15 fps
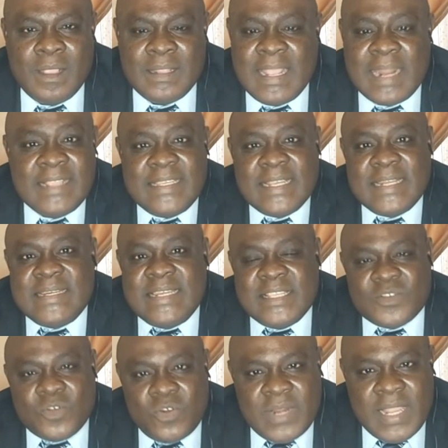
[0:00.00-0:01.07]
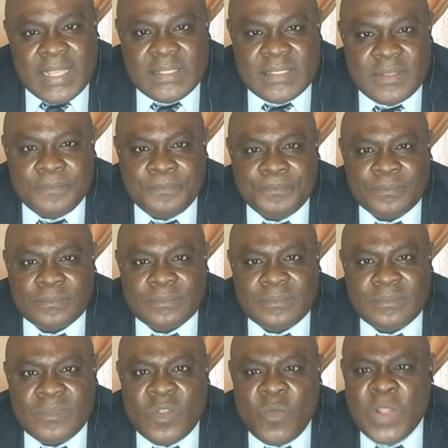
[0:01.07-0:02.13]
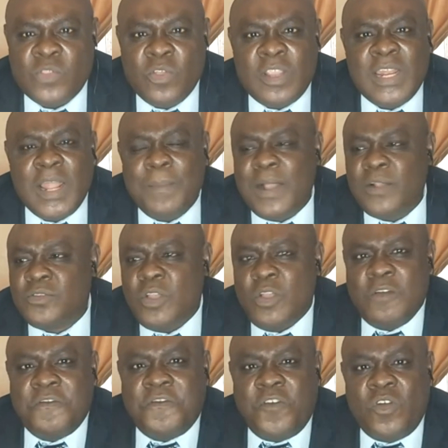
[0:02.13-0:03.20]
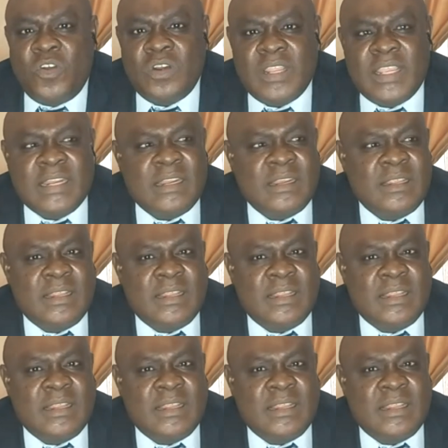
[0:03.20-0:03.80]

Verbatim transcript: There is a disconnect. We're talking about fall in,